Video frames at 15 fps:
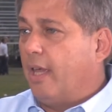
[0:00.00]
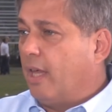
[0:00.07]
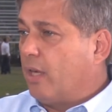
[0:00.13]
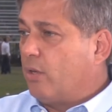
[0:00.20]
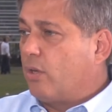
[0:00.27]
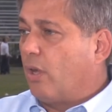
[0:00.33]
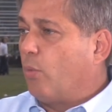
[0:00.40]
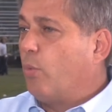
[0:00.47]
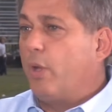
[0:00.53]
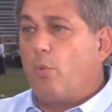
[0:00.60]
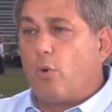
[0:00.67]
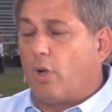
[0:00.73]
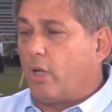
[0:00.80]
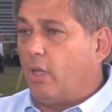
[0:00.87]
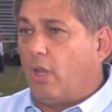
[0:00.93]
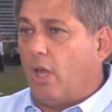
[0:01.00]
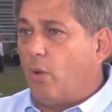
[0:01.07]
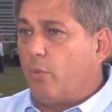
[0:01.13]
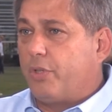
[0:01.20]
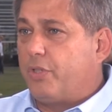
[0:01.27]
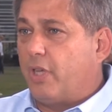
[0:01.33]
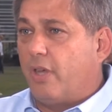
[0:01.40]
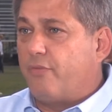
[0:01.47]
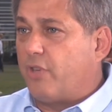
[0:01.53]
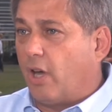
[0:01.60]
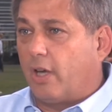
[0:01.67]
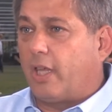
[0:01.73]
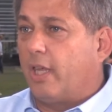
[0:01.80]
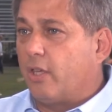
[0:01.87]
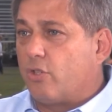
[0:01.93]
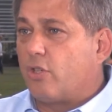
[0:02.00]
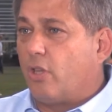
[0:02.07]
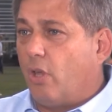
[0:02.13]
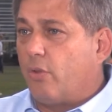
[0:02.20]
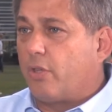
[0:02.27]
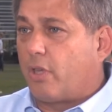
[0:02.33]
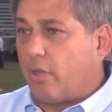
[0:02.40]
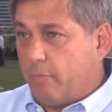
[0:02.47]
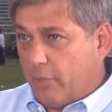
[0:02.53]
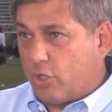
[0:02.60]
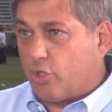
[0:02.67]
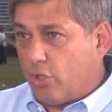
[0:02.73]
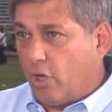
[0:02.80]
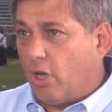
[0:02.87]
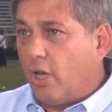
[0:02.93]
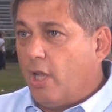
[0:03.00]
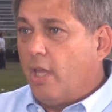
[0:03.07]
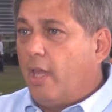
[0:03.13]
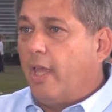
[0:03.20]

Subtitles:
And we work a lot with Dave D'Arcangelo, the commissioner,